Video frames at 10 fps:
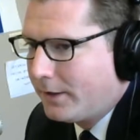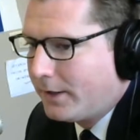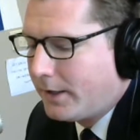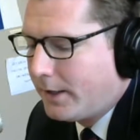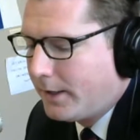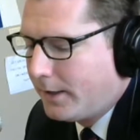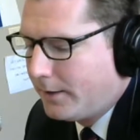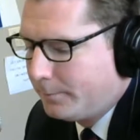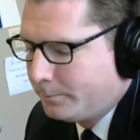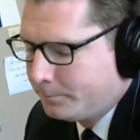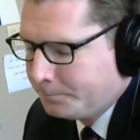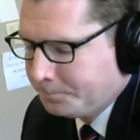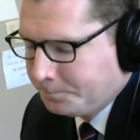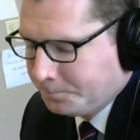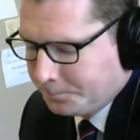um,
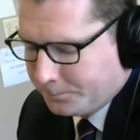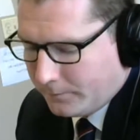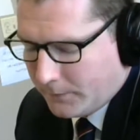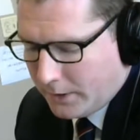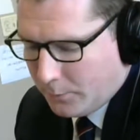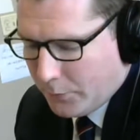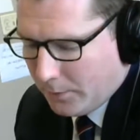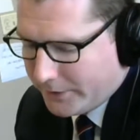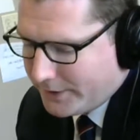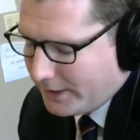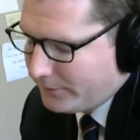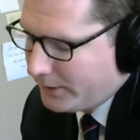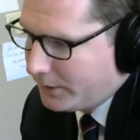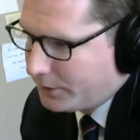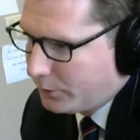uh, public safety
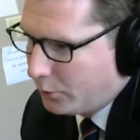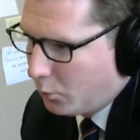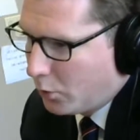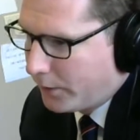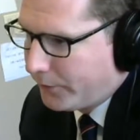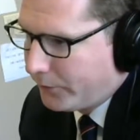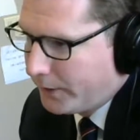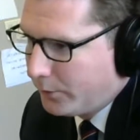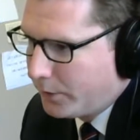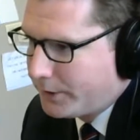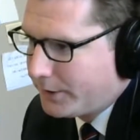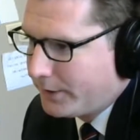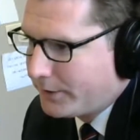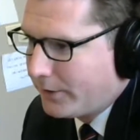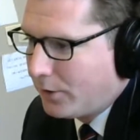issue in Ward three, which
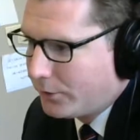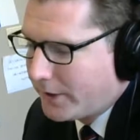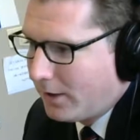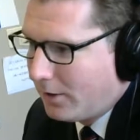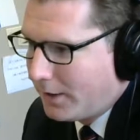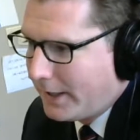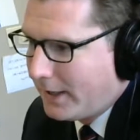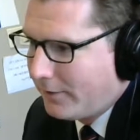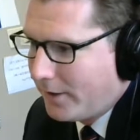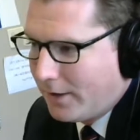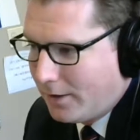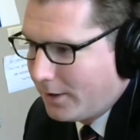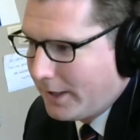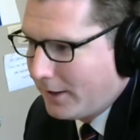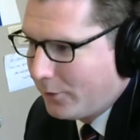is the hotel on, Hath on
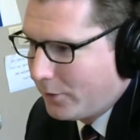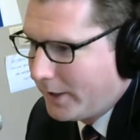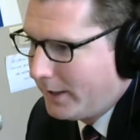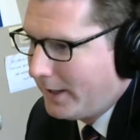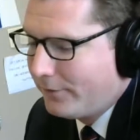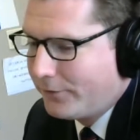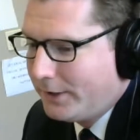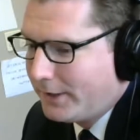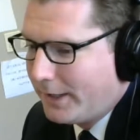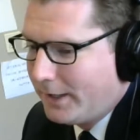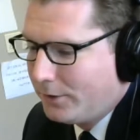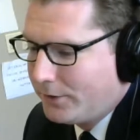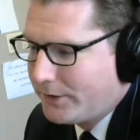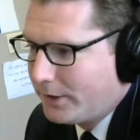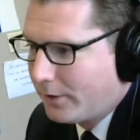Hathaway. Every day you
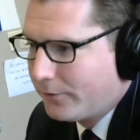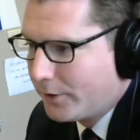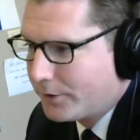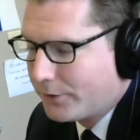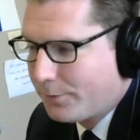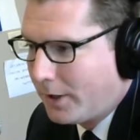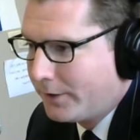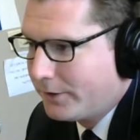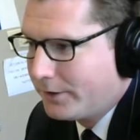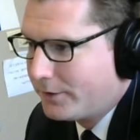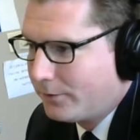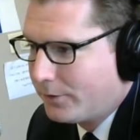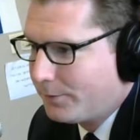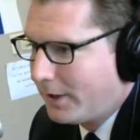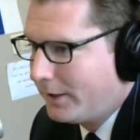see our first responders
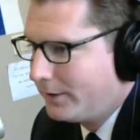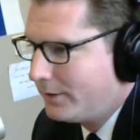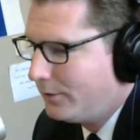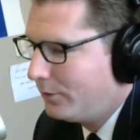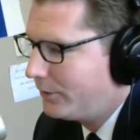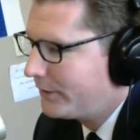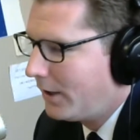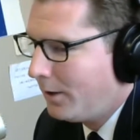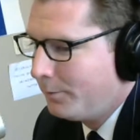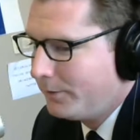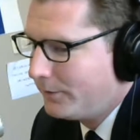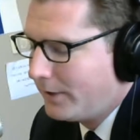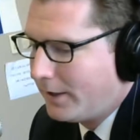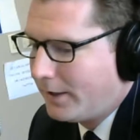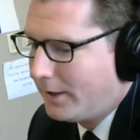responding to some,
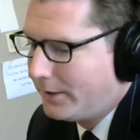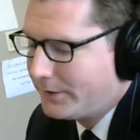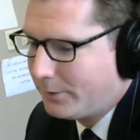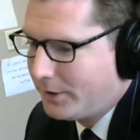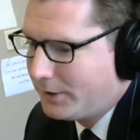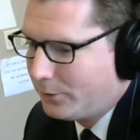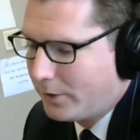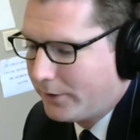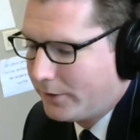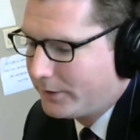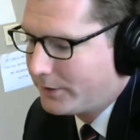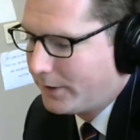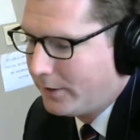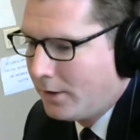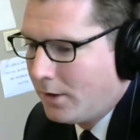uh, some issue, whether it's
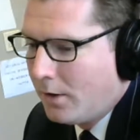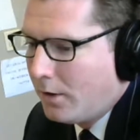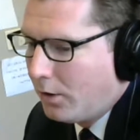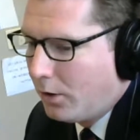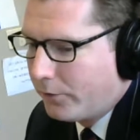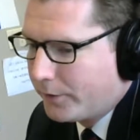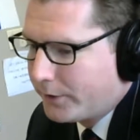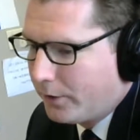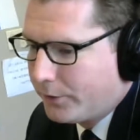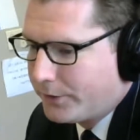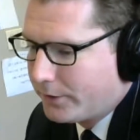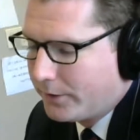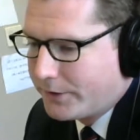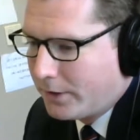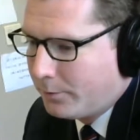a overdose or
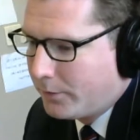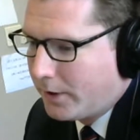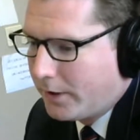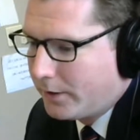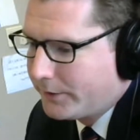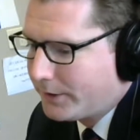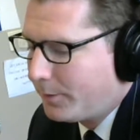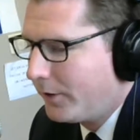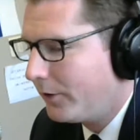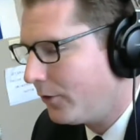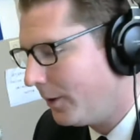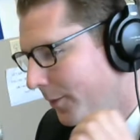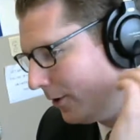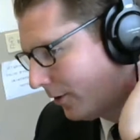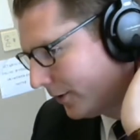some uh, some other criminal